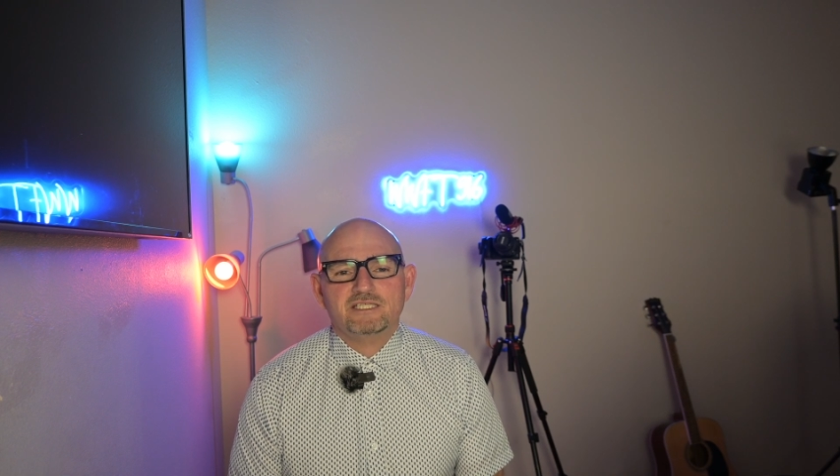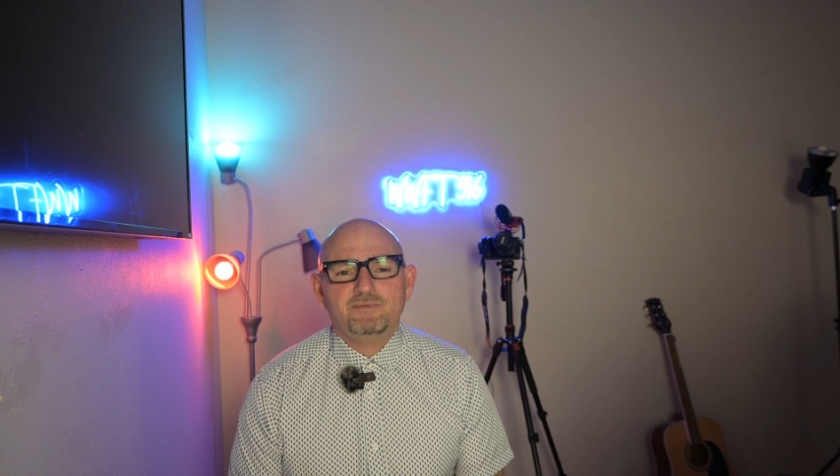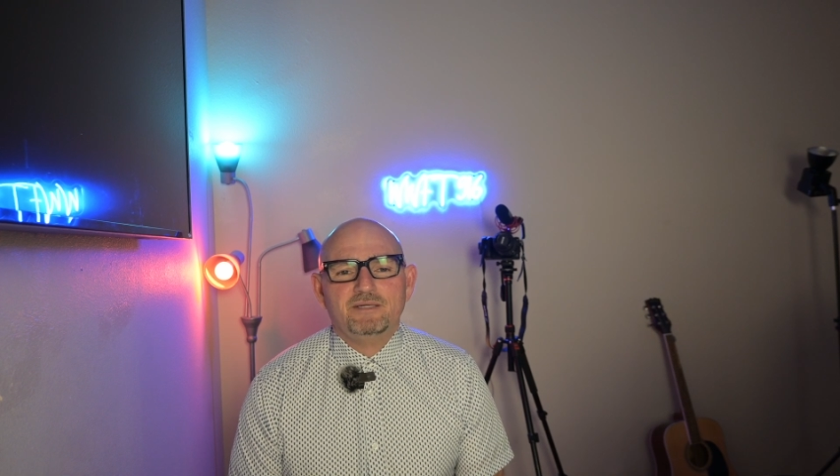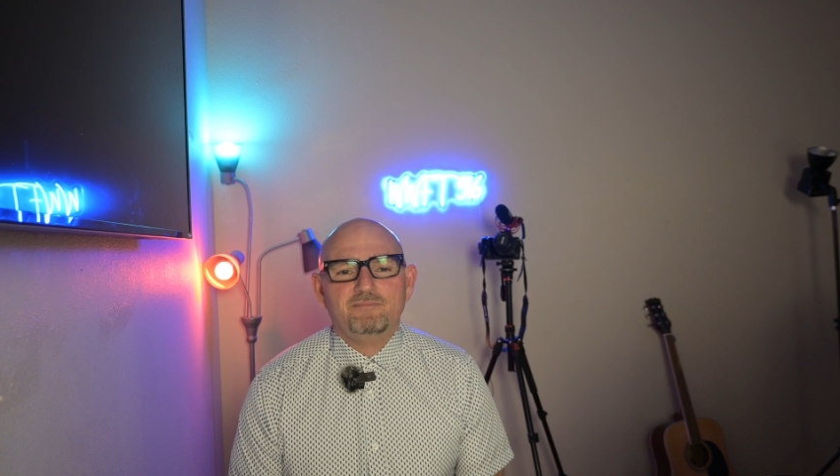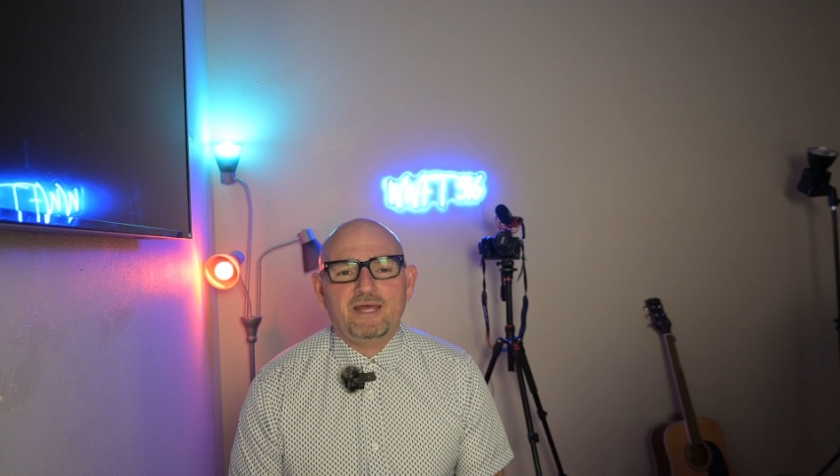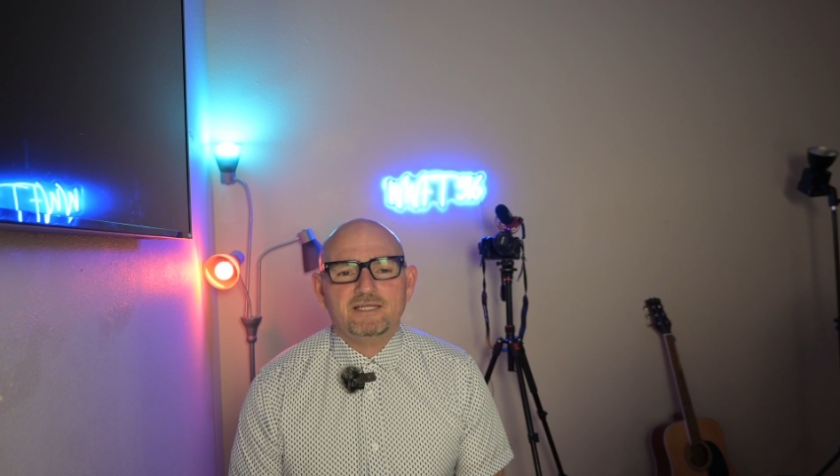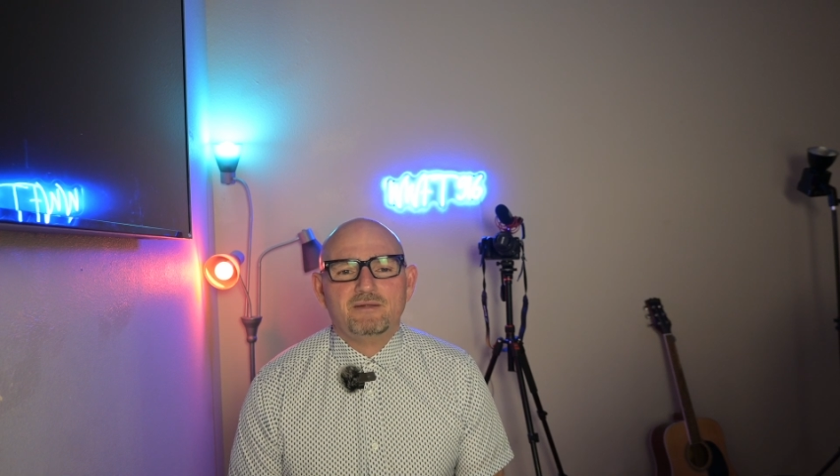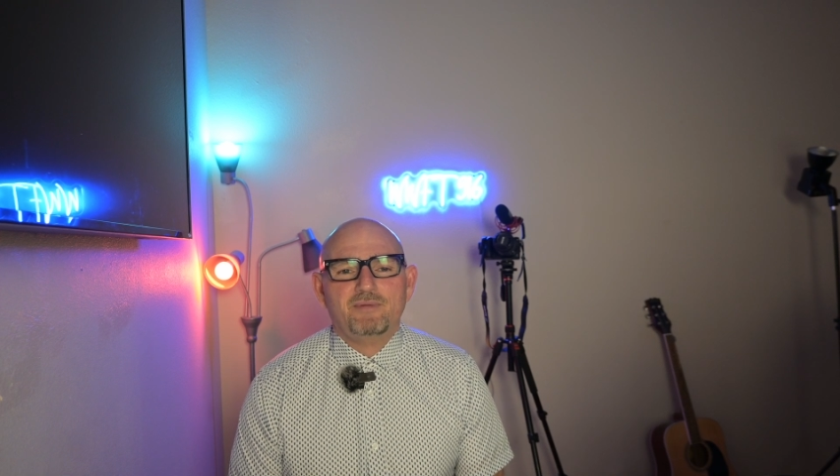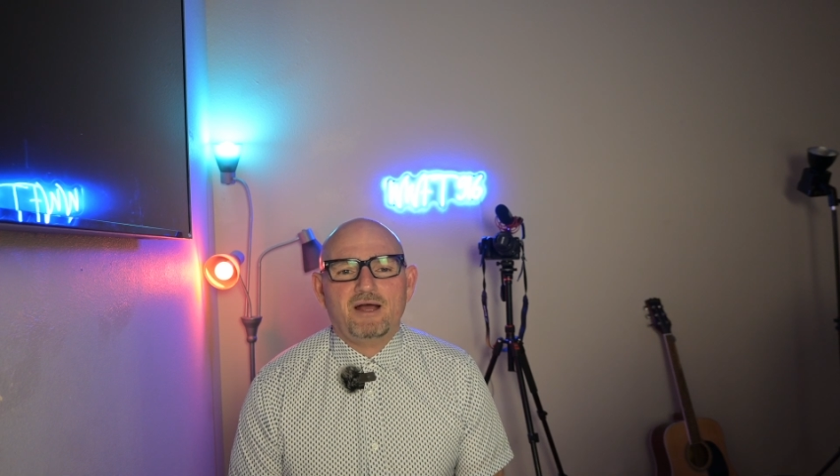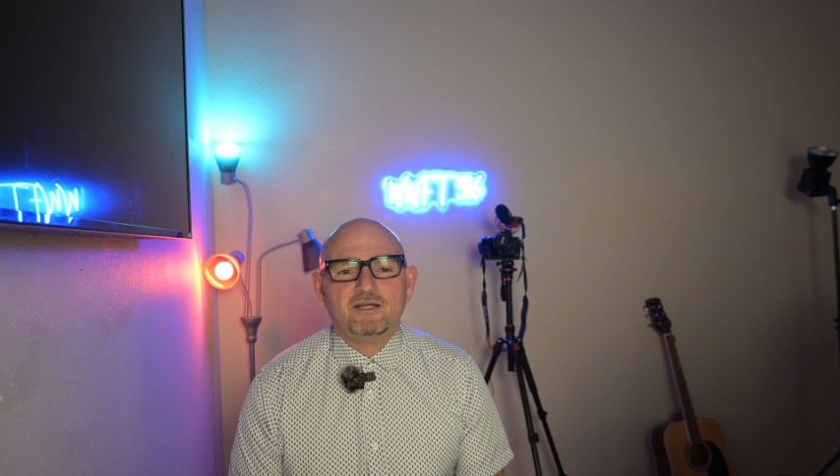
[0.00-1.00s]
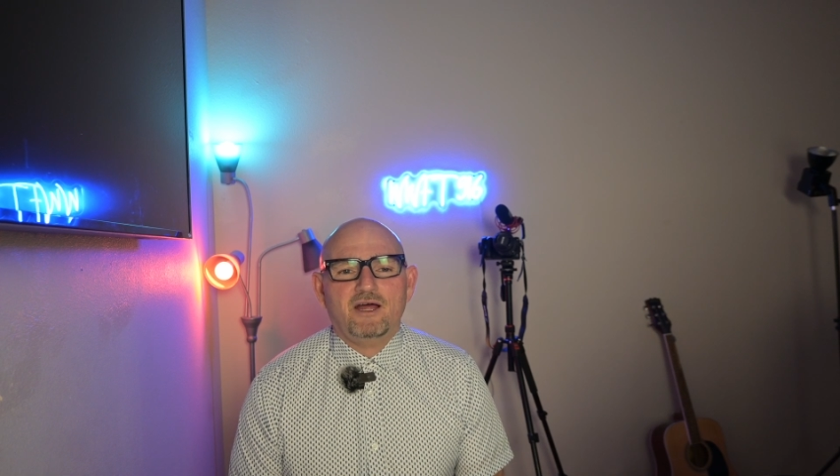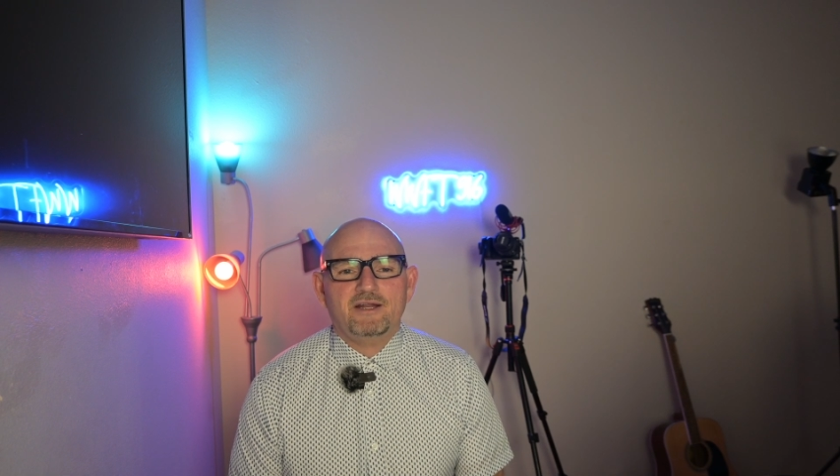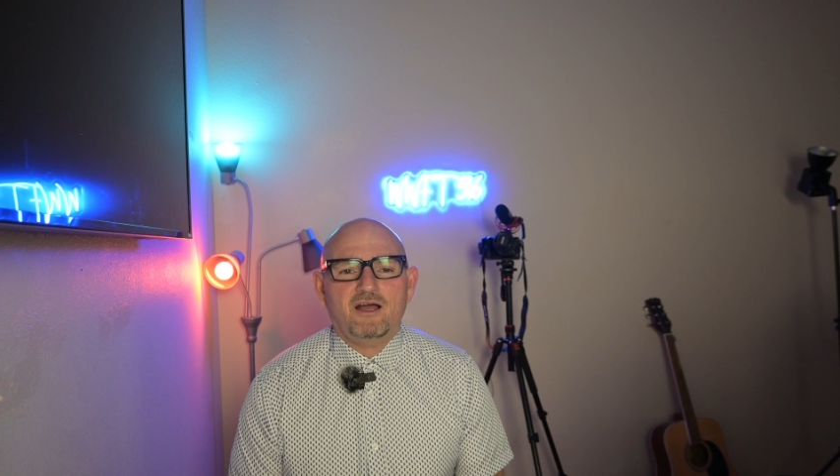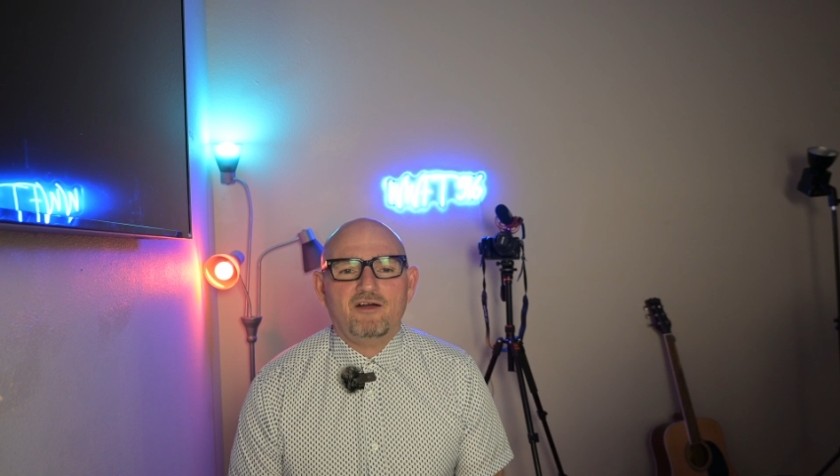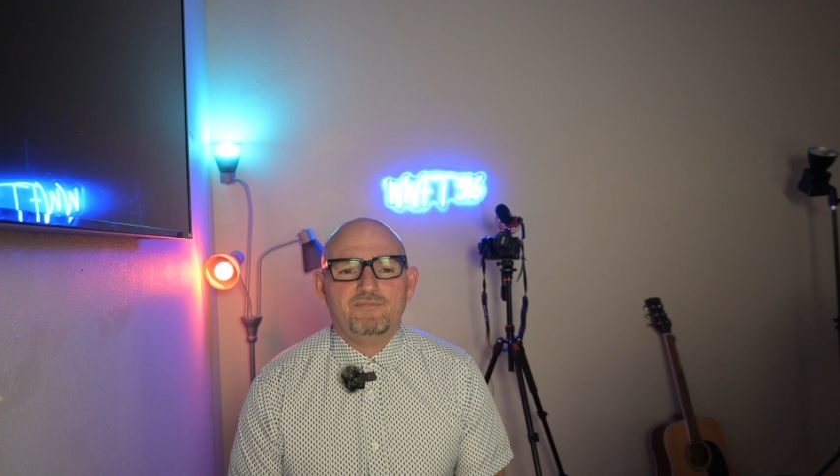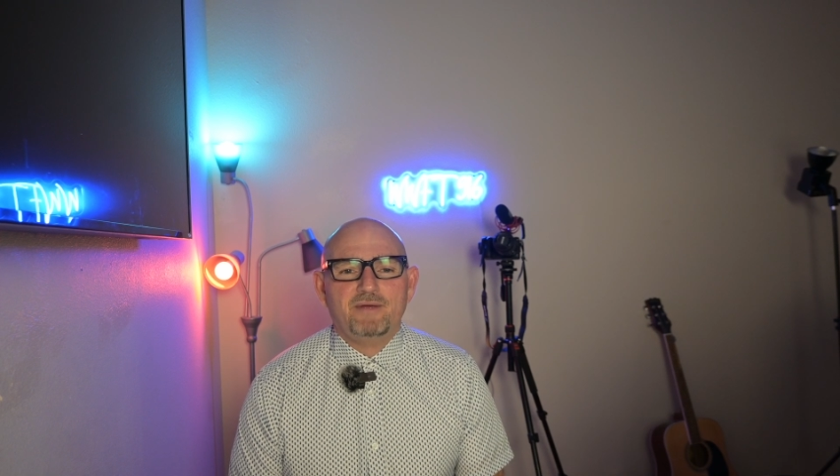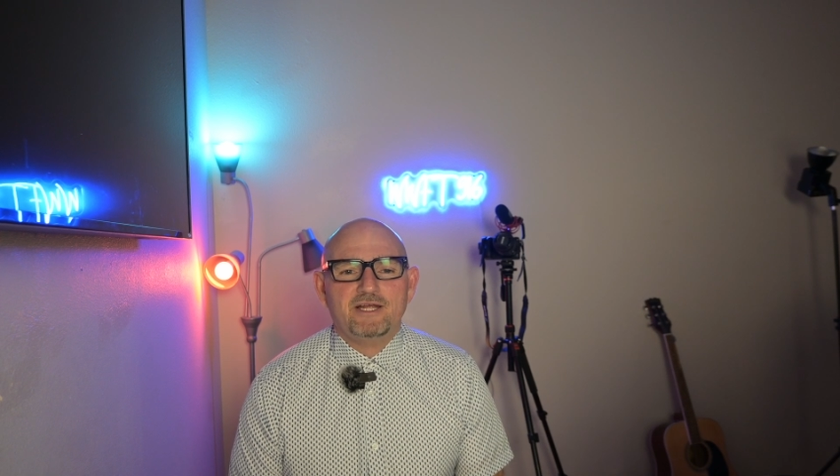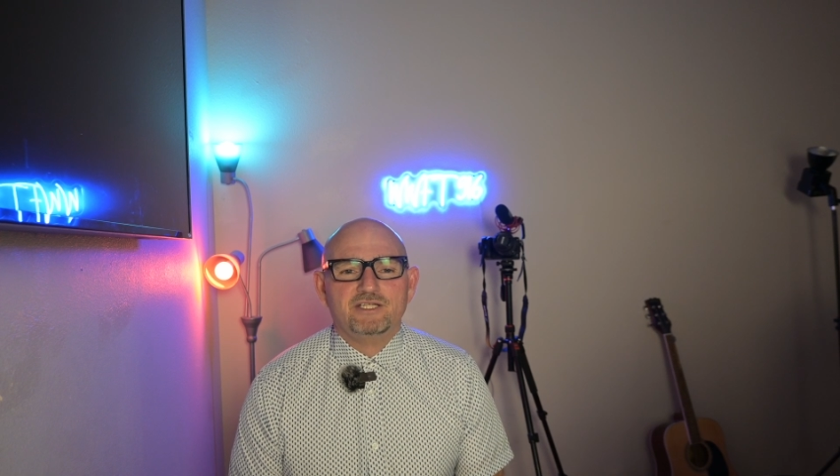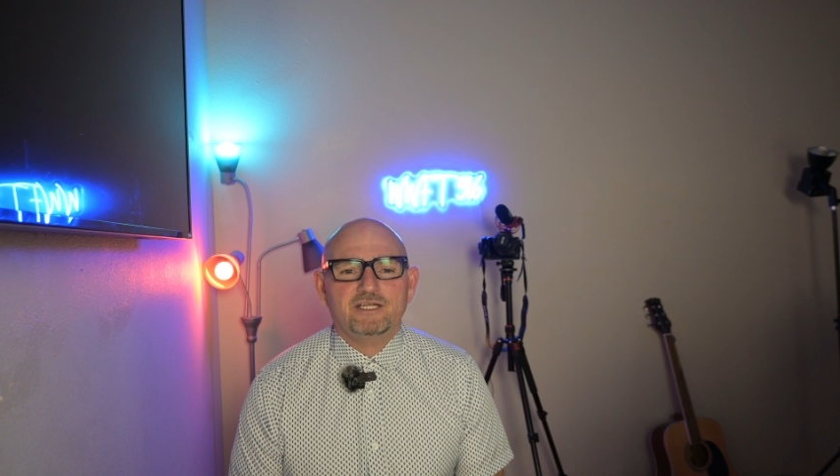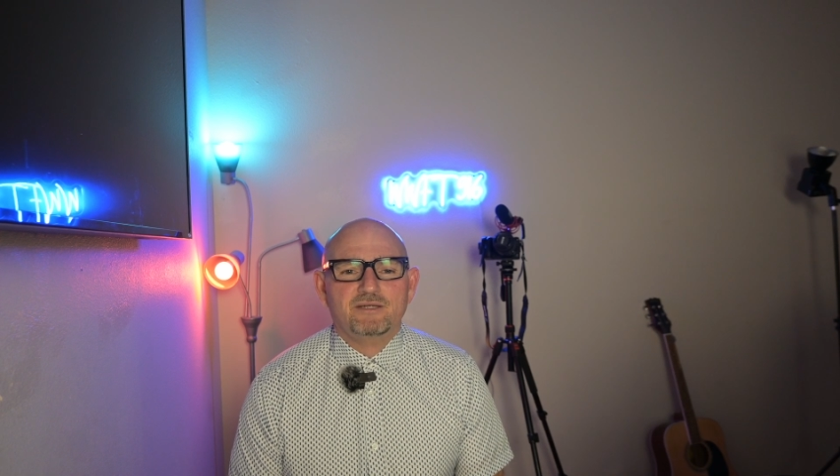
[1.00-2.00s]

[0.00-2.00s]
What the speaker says: has been based about cutting off Beijing's